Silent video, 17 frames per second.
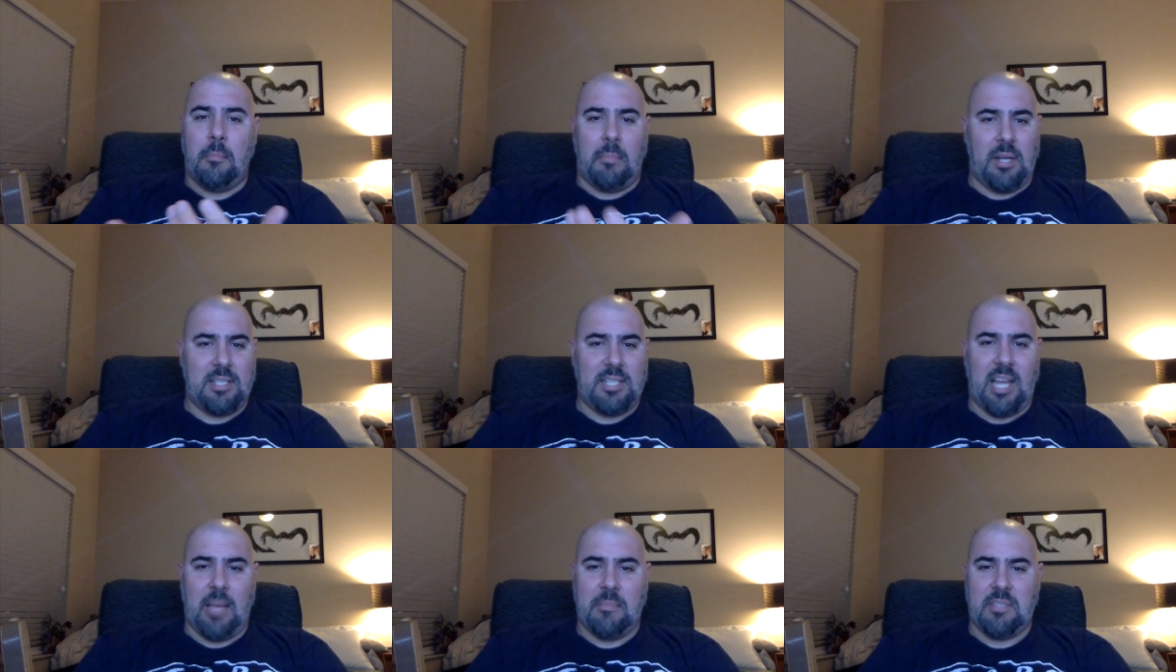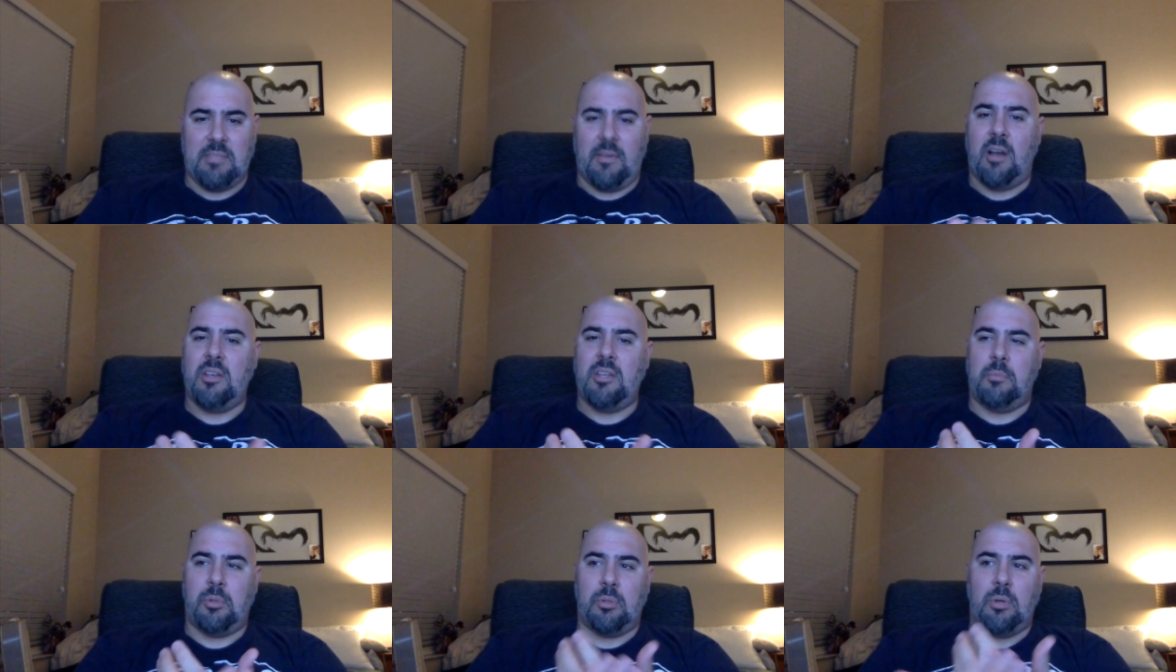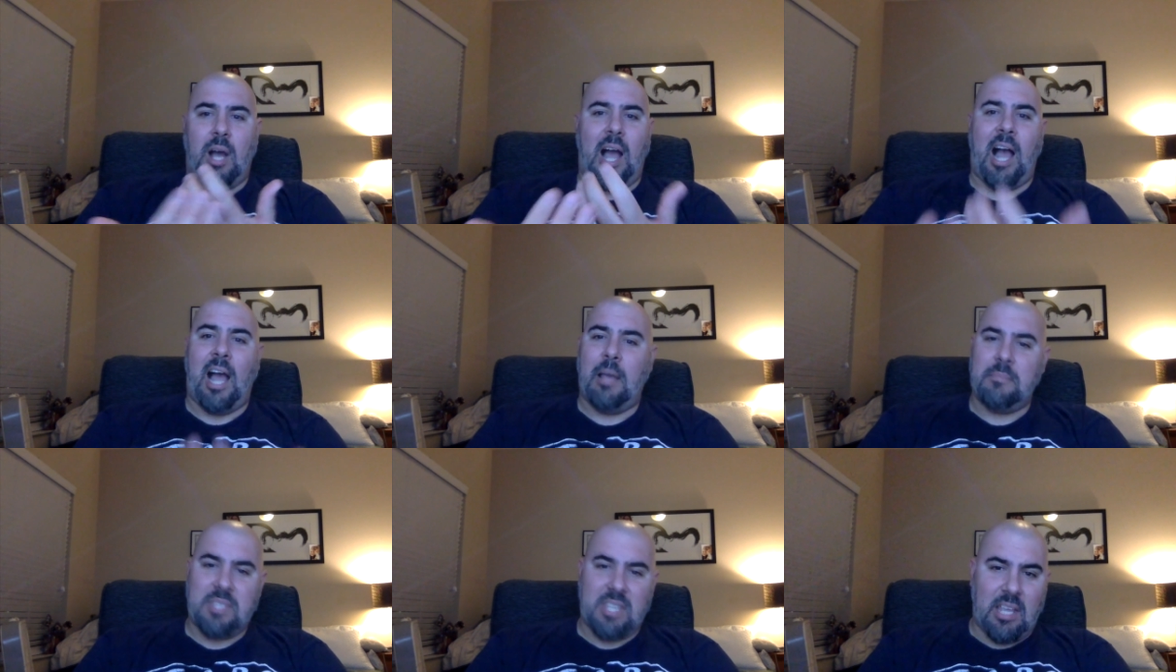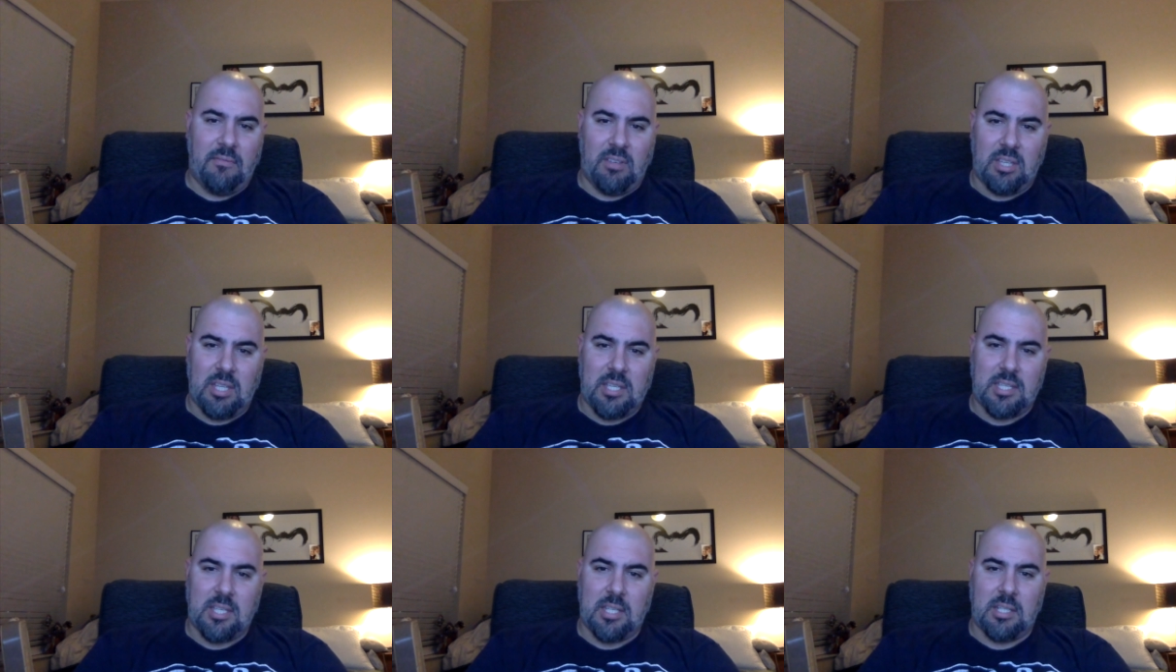My time is valuable. I'm
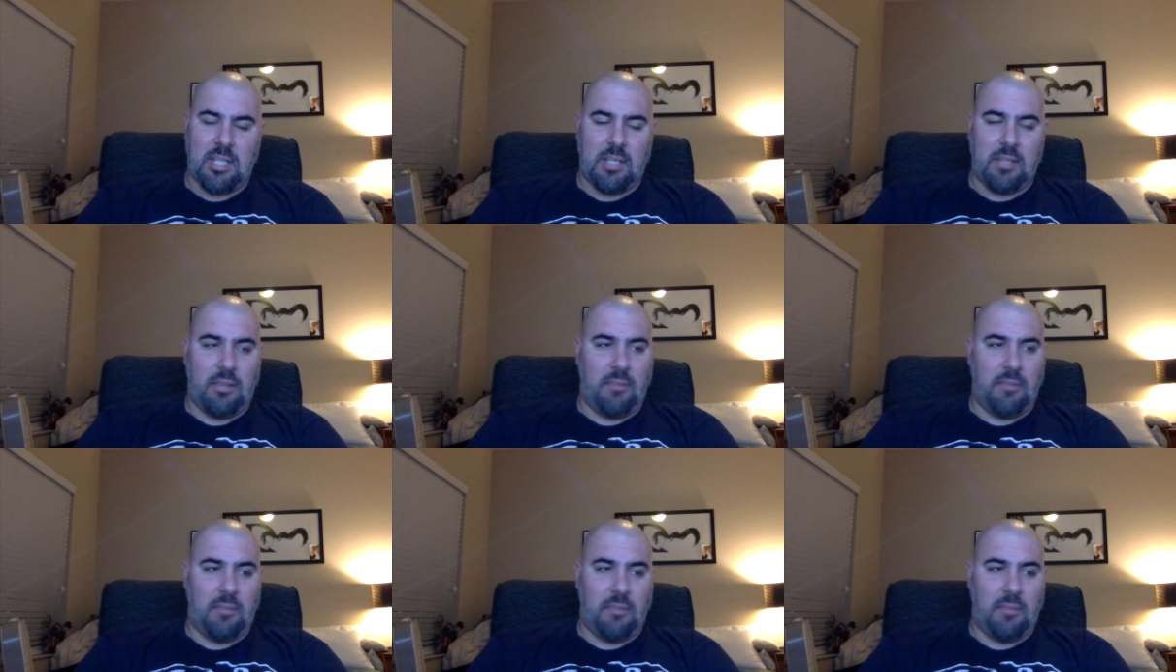saving this, the,